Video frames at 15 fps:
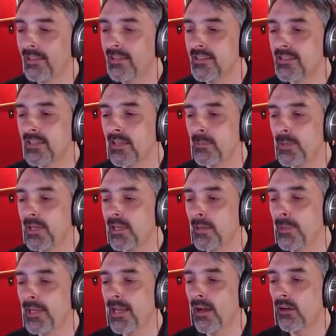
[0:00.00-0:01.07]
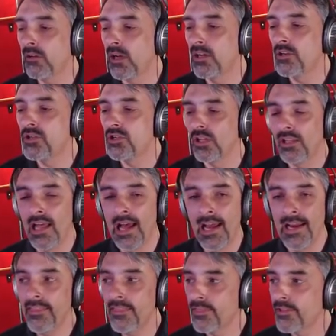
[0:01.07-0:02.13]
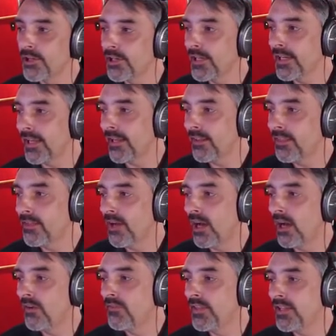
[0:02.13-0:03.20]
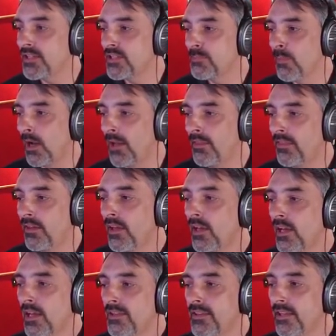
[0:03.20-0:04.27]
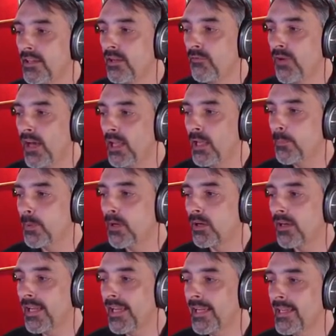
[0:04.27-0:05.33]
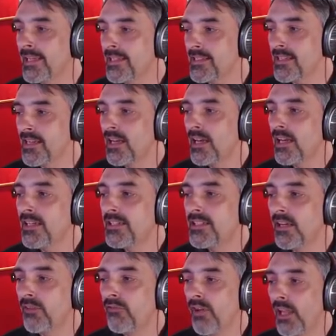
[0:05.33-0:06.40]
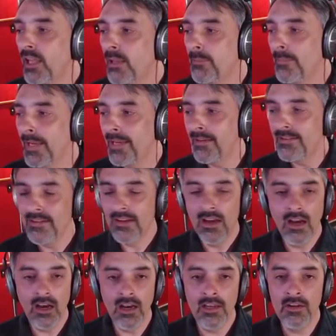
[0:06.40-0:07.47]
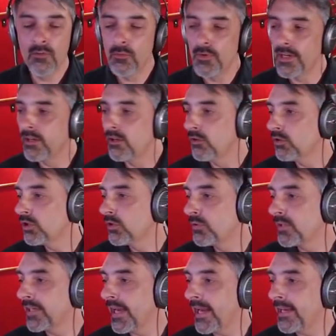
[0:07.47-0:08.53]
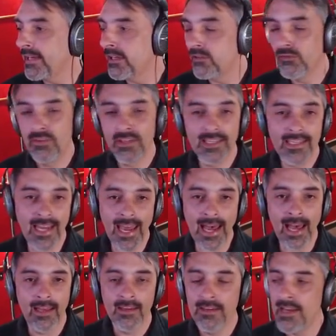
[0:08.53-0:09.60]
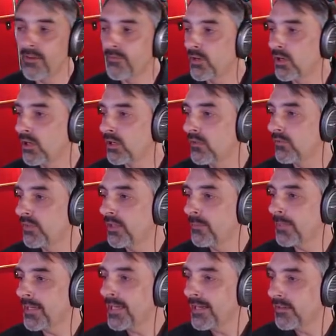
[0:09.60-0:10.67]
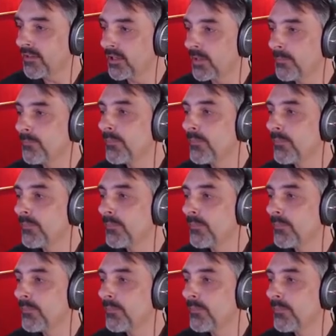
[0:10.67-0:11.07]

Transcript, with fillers: This is going to be coming out on July thirtieth of this month. The developer is Development Unreal Creative. Yeah, never heard of them either.